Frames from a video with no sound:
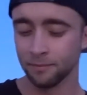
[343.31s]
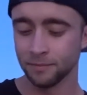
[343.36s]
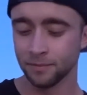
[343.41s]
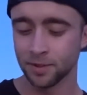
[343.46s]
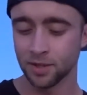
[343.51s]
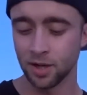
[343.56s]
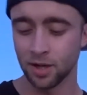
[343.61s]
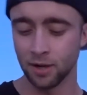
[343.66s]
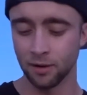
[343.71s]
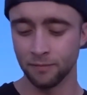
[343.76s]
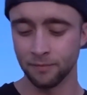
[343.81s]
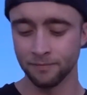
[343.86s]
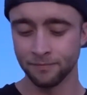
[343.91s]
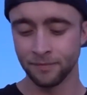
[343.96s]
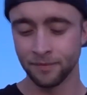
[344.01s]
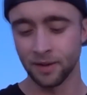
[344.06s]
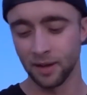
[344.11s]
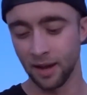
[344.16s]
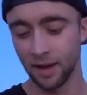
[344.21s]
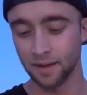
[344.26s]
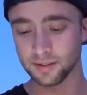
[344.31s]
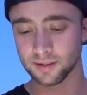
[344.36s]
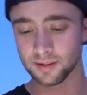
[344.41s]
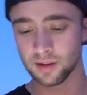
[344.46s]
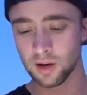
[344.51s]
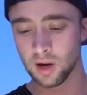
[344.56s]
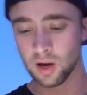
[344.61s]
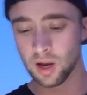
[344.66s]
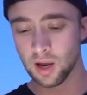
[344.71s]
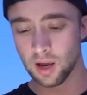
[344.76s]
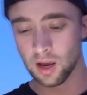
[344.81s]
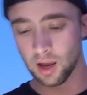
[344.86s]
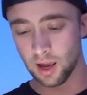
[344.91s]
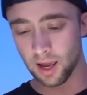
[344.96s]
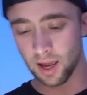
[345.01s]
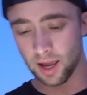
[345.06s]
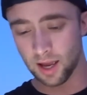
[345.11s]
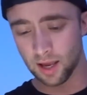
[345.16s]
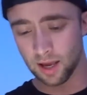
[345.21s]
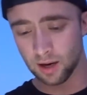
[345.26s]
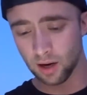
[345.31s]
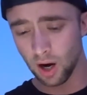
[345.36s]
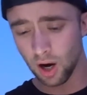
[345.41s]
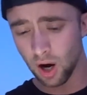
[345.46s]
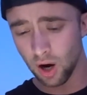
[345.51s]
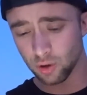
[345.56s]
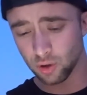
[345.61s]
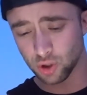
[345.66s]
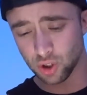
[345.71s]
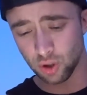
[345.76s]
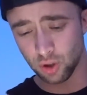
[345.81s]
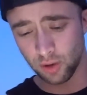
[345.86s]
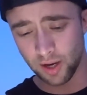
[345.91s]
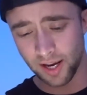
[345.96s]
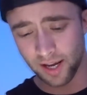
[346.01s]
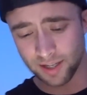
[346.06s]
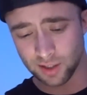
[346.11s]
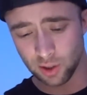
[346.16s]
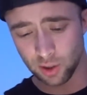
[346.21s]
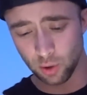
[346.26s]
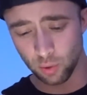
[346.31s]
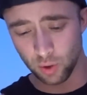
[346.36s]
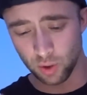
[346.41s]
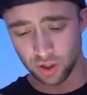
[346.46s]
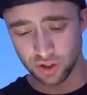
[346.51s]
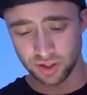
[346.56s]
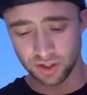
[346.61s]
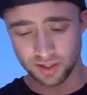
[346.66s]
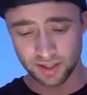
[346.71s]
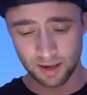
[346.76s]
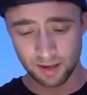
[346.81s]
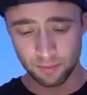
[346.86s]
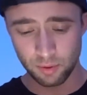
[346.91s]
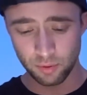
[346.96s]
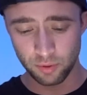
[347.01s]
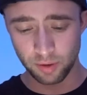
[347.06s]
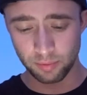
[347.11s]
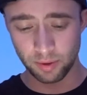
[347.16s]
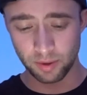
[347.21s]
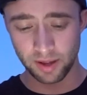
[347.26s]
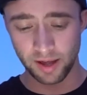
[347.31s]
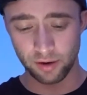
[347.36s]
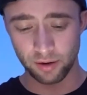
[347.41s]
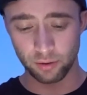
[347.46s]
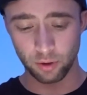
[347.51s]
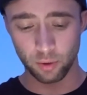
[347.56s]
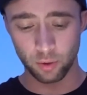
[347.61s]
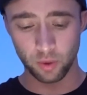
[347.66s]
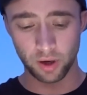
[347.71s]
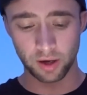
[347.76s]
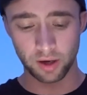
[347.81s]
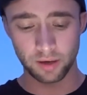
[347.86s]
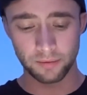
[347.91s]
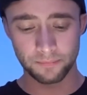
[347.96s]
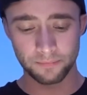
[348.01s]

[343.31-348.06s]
So yes. And oh shoot, he has 2 questions. Let me replay that real quick.